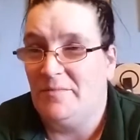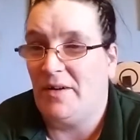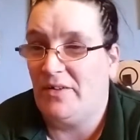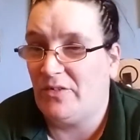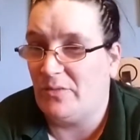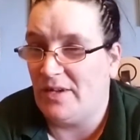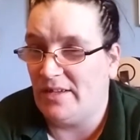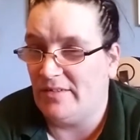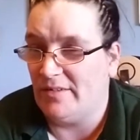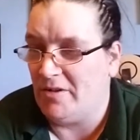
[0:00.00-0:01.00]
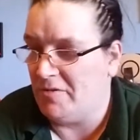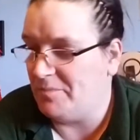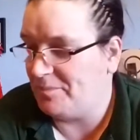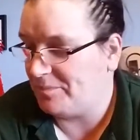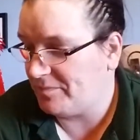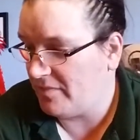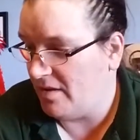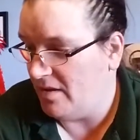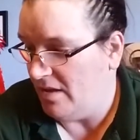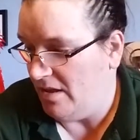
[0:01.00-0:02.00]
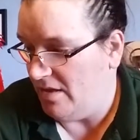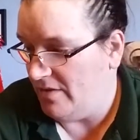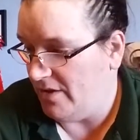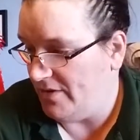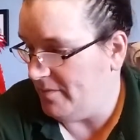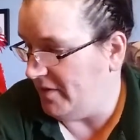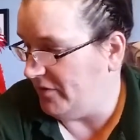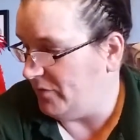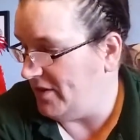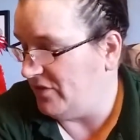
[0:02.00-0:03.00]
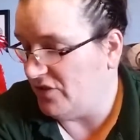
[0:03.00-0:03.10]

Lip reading: Minus a week. The whole year minus a week.